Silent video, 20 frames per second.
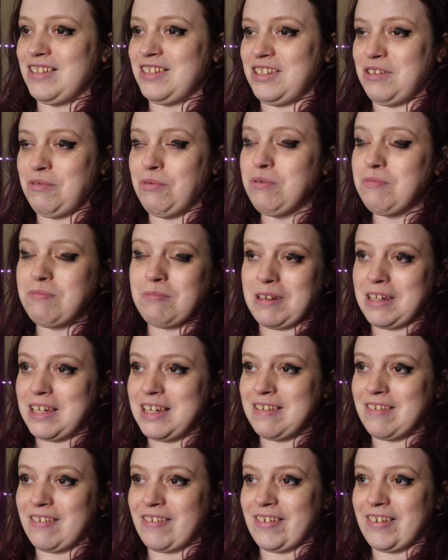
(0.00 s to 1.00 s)
You wouldn't
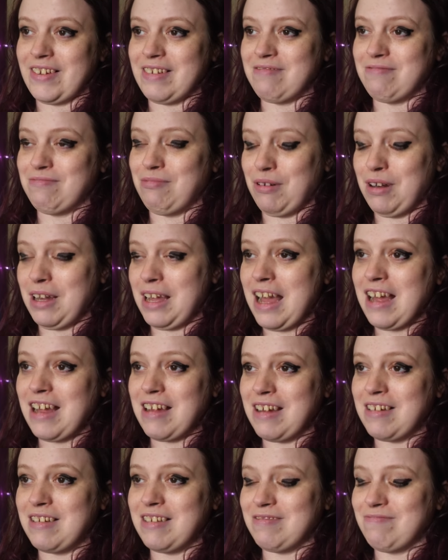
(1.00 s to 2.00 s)
believe it, but
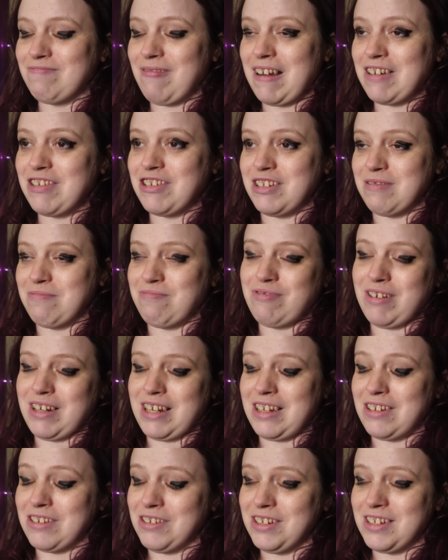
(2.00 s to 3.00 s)
I'm actually
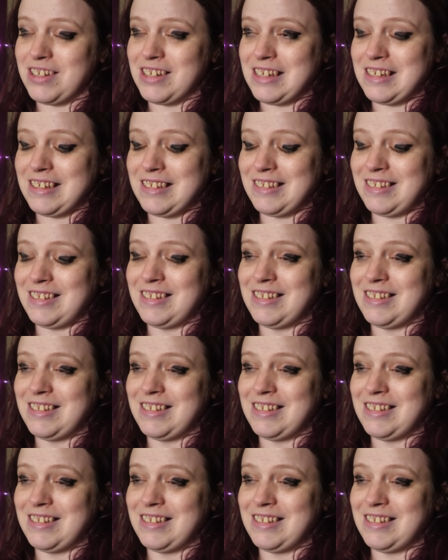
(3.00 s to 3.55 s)
pretty good at it.